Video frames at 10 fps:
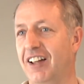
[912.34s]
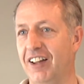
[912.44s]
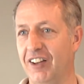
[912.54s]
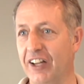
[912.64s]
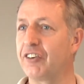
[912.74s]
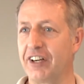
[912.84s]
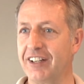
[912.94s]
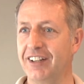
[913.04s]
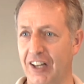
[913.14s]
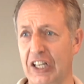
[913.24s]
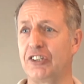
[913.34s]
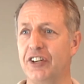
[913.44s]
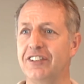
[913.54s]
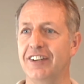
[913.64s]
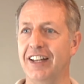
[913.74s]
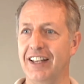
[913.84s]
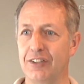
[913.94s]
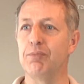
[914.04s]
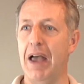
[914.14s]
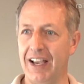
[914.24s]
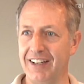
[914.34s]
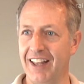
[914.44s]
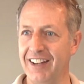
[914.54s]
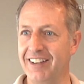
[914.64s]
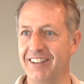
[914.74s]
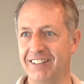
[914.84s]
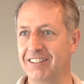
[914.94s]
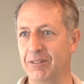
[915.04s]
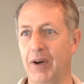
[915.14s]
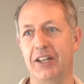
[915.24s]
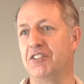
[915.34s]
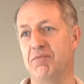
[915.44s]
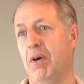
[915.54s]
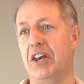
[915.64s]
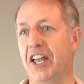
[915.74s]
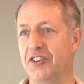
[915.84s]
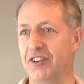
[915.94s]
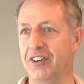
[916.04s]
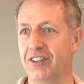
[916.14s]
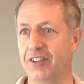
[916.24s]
Electricity is magnetic by nature.